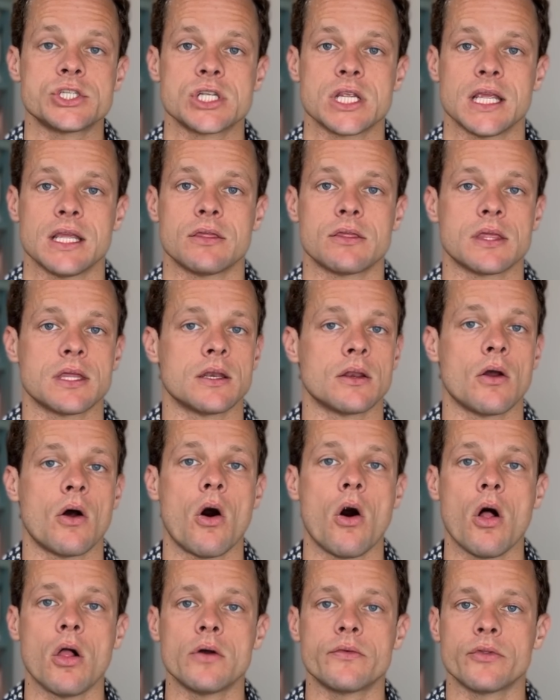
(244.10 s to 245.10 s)
sheath and
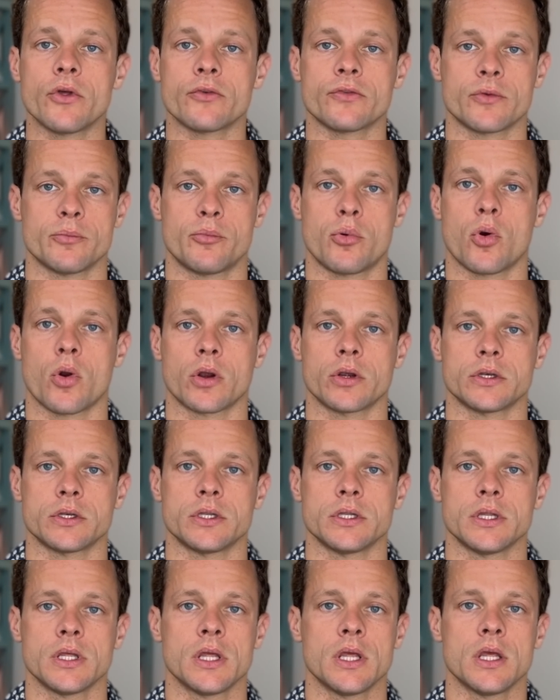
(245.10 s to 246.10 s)
all of those important
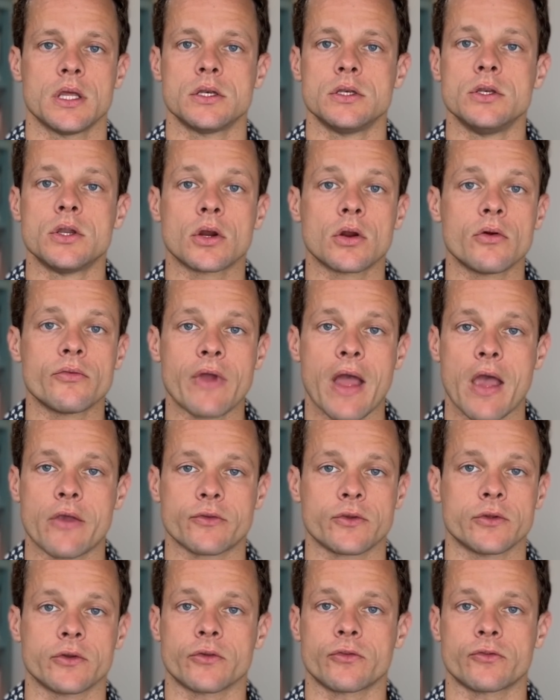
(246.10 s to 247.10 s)

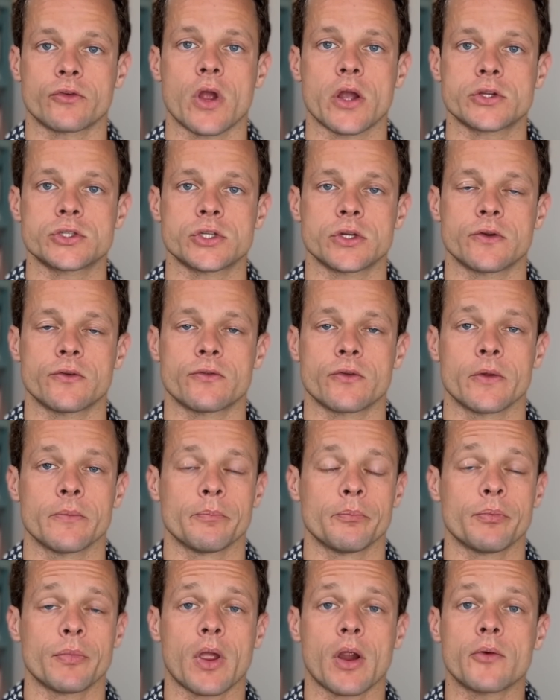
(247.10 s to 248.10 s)
neurovascular structures
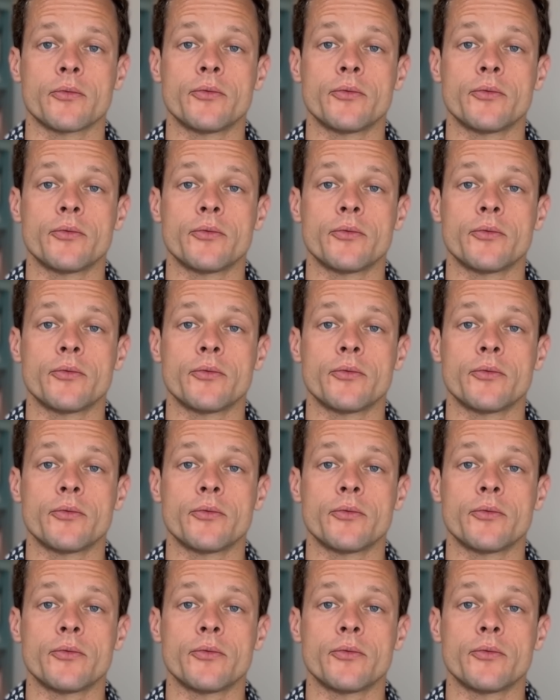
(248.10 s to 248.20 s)
are